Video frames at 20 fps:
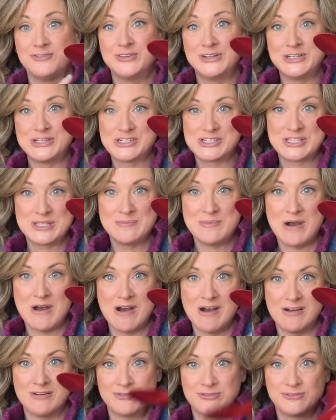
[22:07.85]
finish them
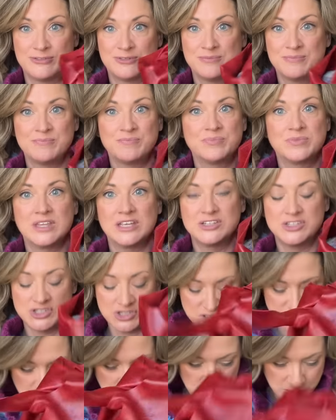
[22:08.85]
off.
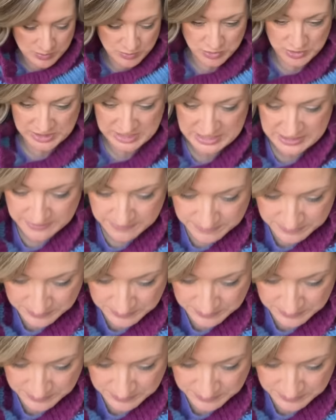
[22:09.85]
So pretty.